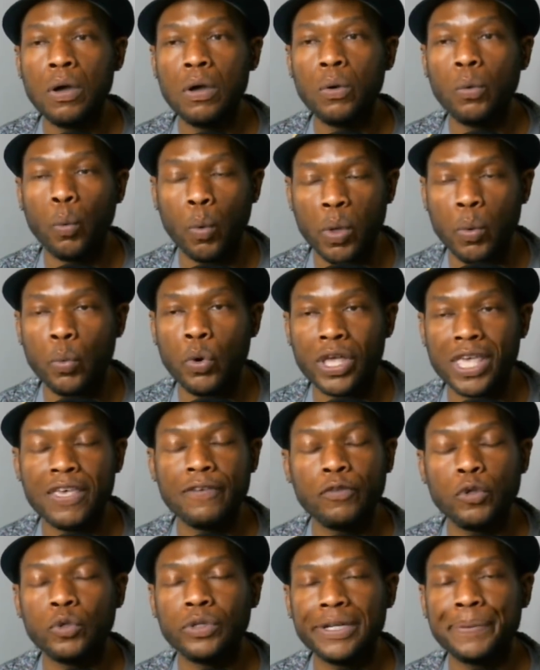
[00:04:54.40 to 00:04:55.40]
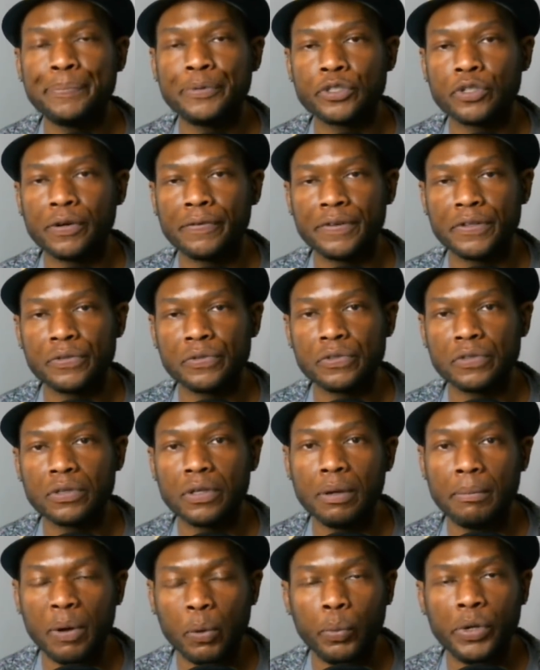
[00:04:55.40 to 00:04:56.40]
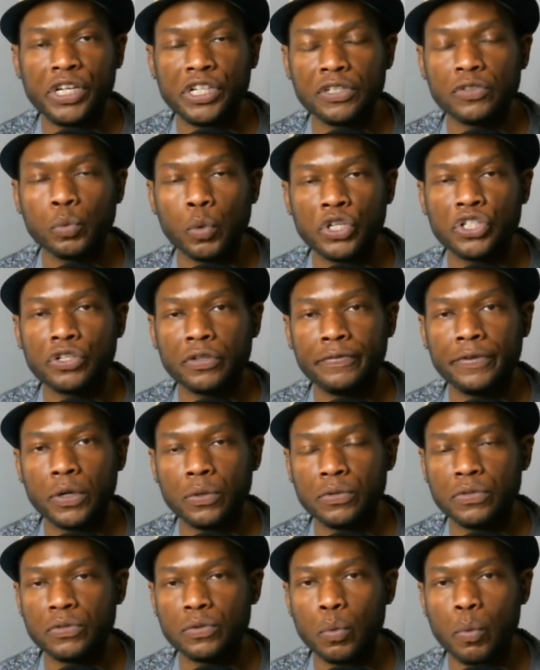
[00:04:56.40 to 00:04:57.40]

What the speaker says: We will give you lip service. But we just want your votes.